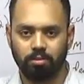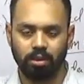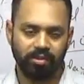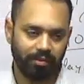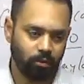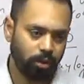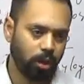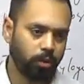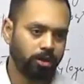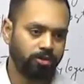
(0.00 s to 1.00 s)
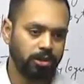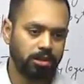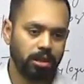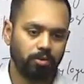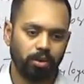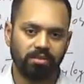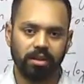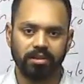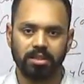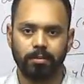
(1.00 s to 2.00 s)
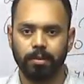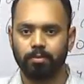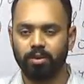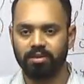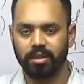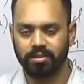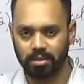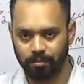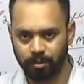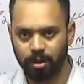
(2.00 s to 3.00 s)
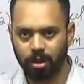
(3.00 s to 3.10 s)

what we have to calculate first, then what is the next step, then what is the next step.